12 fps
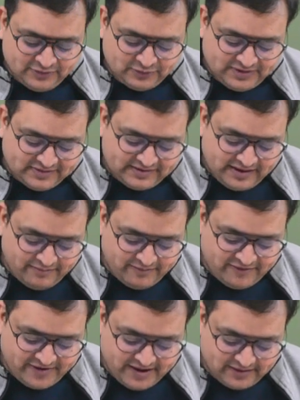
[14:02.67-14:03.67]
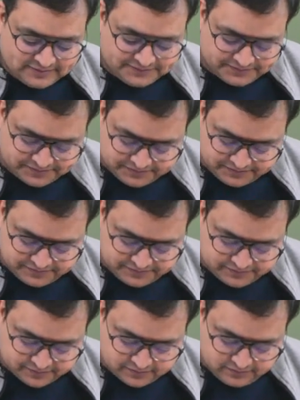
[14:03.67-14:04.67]
So in the same way,
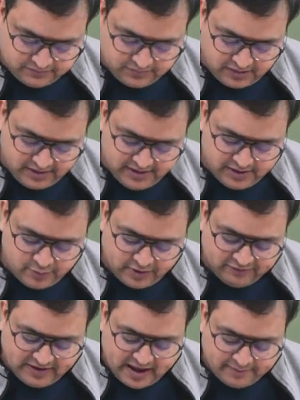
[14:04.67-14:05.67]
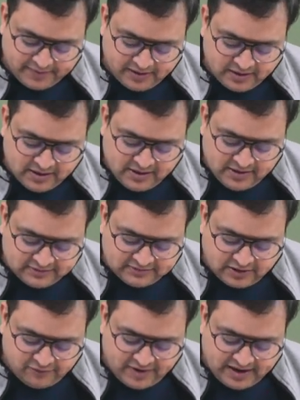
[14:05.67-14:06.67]
here what will happen?
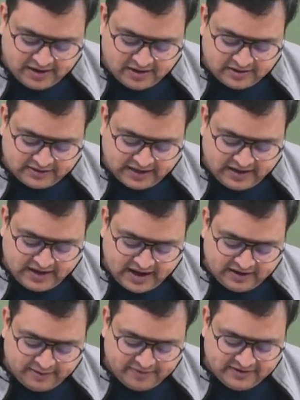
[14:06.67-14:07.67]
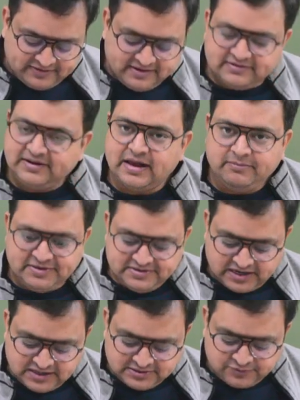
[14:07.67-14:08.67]
Sir, one 10 lakh depreciation can be
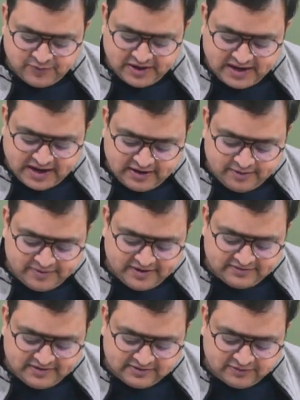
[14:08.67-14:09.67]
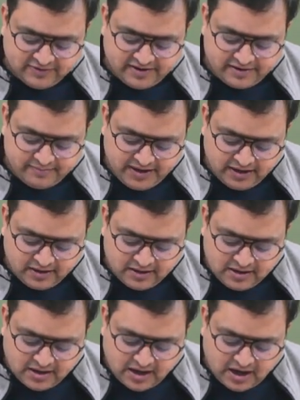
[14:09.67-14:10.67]
charged. 1 lakh depreciation will
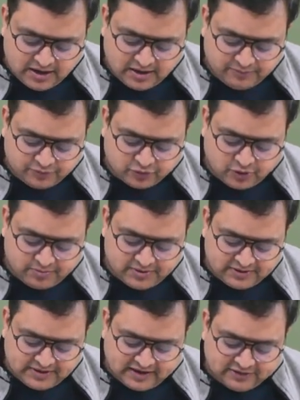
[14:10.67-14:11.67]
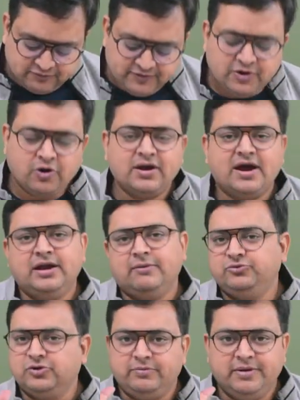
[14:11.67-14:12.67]
remain unabsorbed. That is what we call
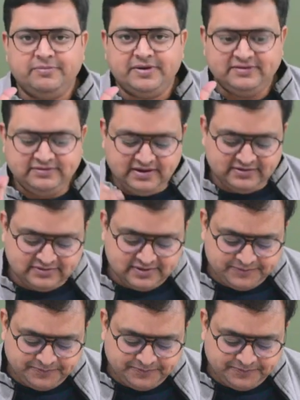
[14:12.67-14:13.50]
unabsorbed depreciation.